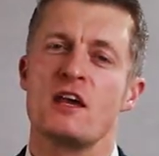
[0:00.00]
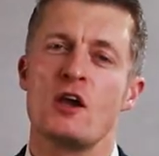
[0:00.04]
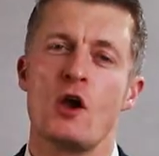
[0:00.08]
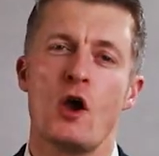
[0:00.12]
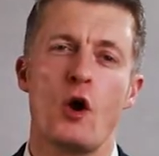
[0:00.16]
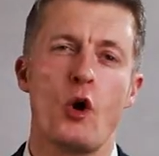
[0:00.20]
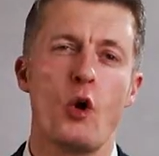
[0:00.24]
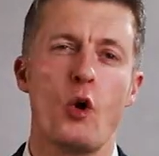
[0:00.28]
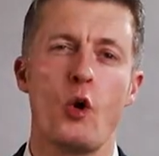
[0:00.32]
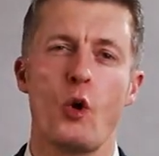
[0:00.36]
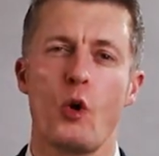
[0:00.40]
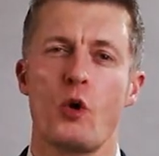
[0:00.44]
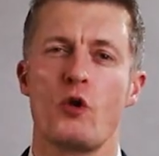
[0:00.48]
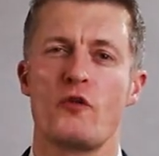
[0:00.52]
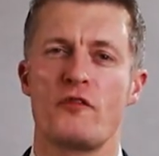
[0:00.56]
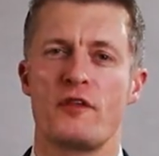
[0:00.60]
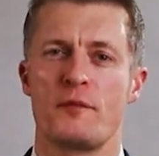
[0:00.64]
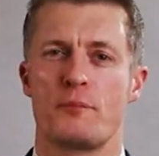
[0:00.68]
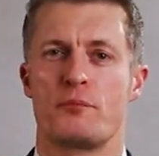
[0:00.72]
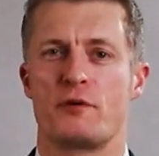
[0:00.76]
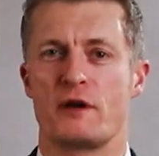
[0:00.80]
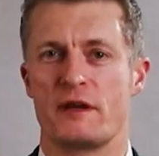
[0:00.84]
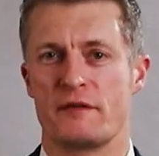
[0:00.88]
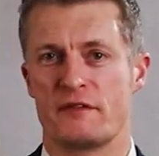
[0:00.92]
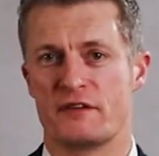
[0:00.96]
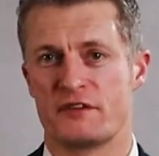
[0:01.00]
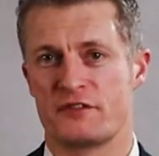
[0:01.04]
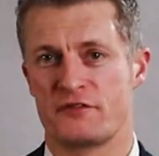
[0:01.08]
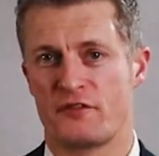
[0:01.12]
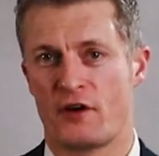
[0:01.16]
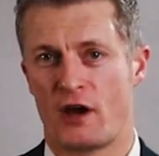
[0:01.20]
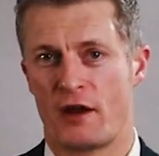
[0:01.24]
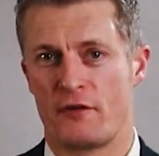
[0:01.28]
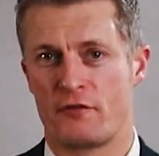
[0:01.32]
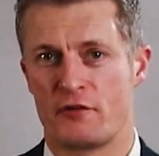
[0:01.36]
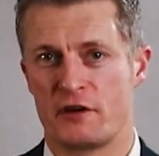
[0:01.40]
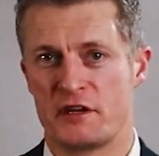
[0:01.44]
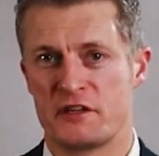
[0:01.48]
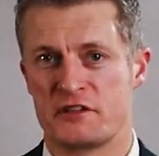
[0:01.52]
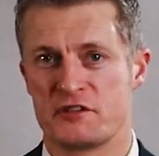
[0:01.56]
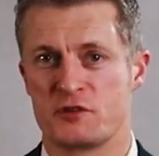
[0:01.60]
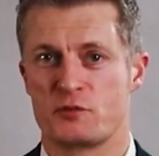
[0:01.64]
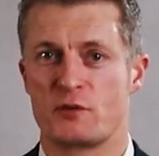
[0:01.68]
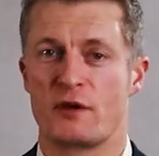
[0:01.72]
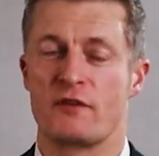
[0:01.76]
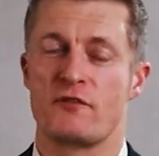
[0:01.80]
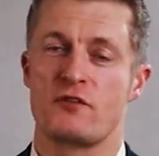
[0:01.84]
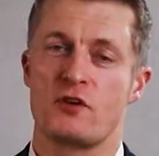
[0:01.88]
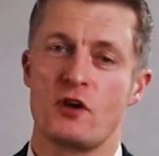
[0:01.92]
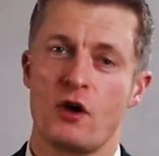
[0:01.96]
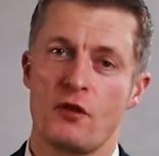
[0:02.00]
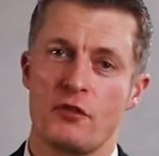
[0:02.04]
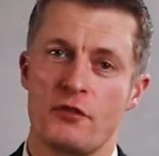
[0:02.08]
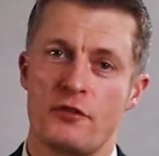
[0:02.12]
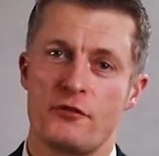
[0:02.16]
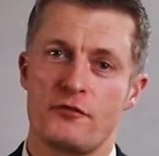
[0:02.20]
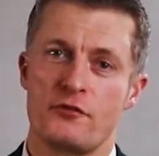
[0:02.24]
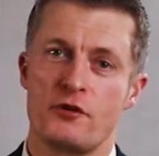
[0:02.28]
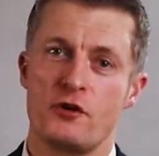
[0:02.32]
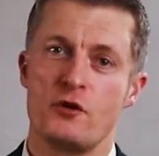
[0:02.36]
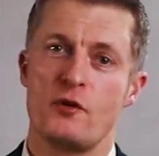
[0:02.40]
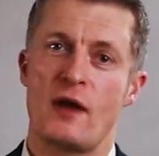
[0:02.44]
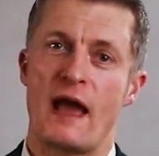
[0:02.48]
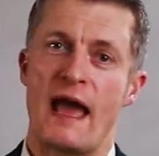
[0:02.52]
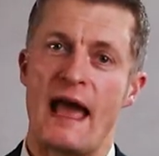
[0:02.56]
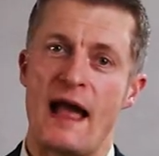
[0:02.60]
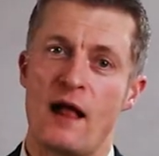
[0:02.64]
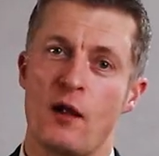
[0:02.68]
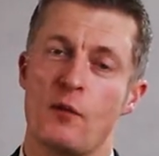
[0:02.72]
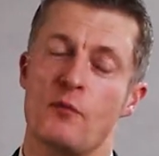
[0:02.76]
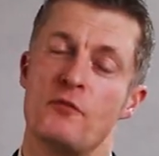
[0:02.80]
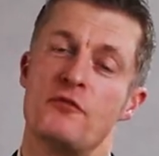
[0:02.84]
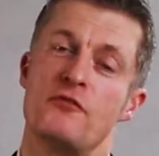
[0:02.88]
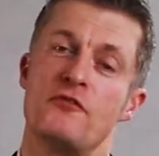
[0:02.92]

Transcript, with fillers: You know, all of the previous five reasons we have gone through help.